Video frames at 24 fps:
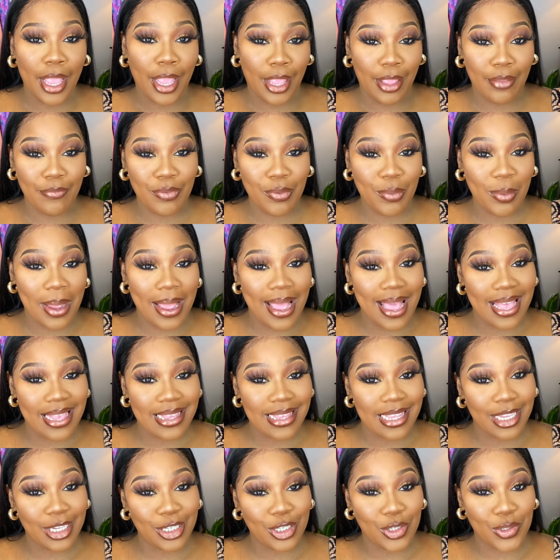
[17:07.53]
If you guys
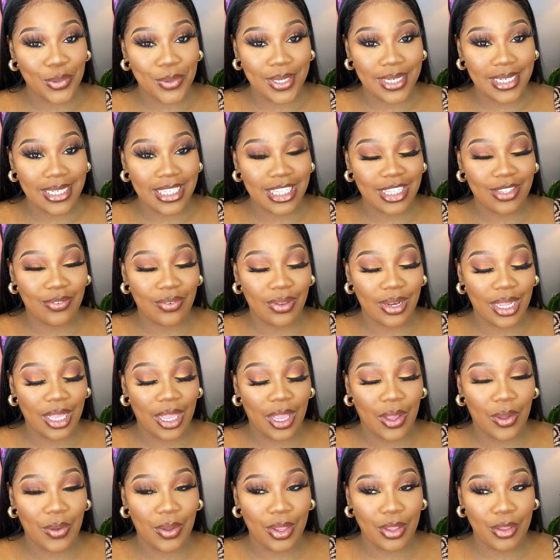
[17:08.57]
enjoyed this
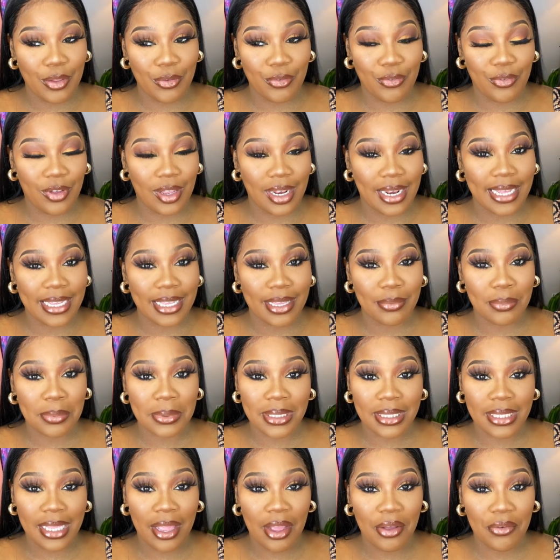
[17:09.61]
video and you feel like it
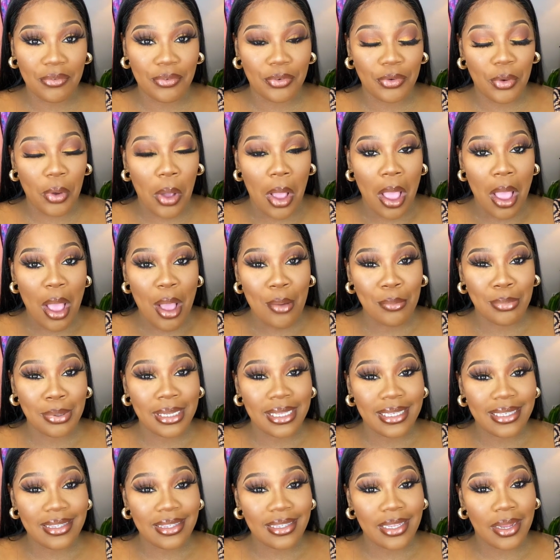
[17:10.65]
was helpful,
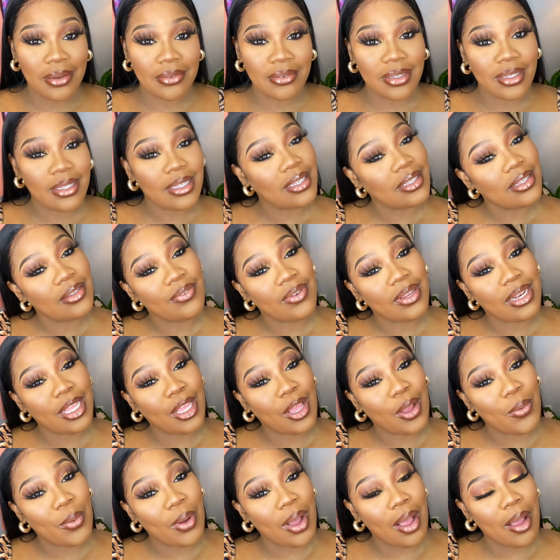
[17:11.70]
please thumbs this
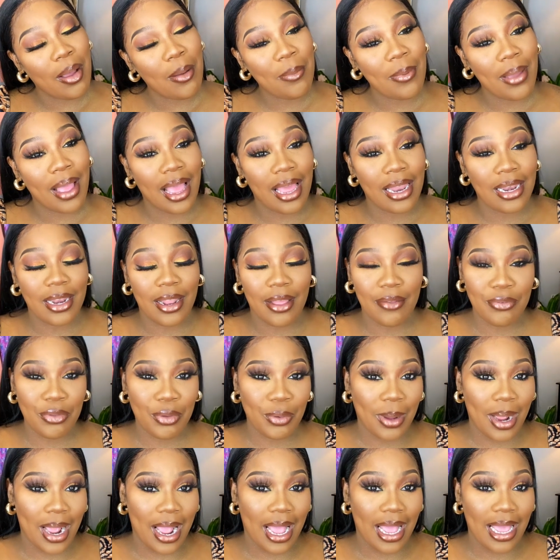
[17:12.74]
video up. I love
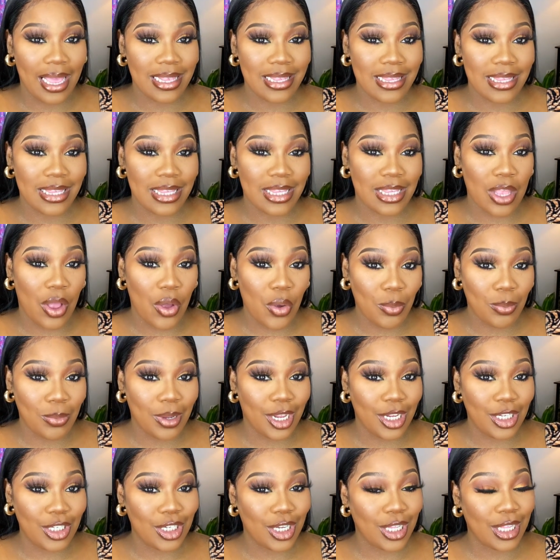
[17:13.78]
you guys so
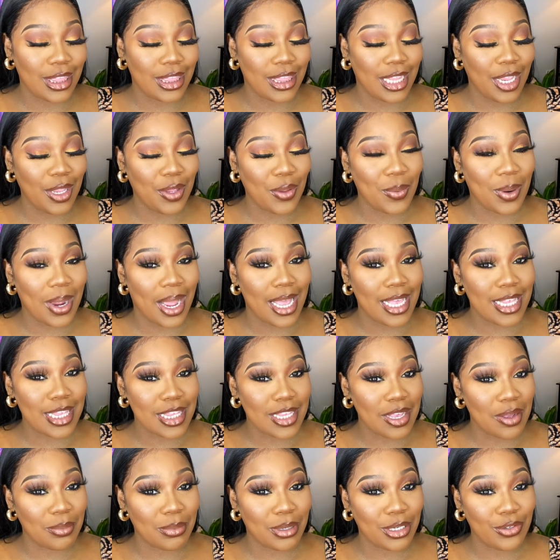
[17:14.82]
much and thank you guys
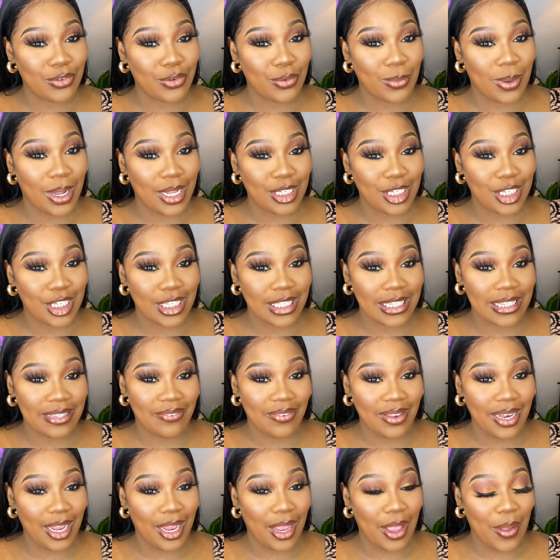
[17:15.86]
so much for watching this
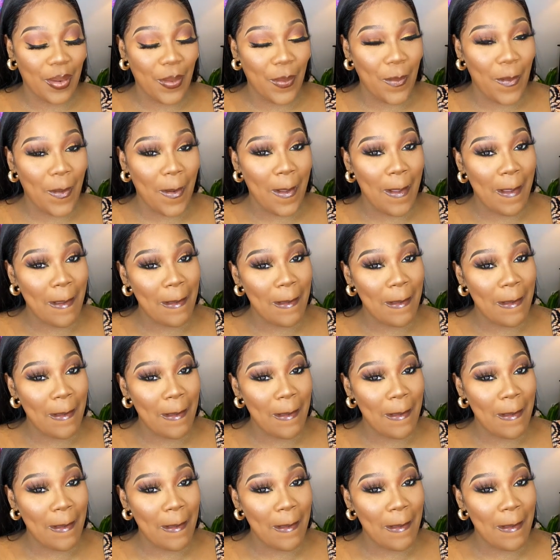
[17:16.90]
video.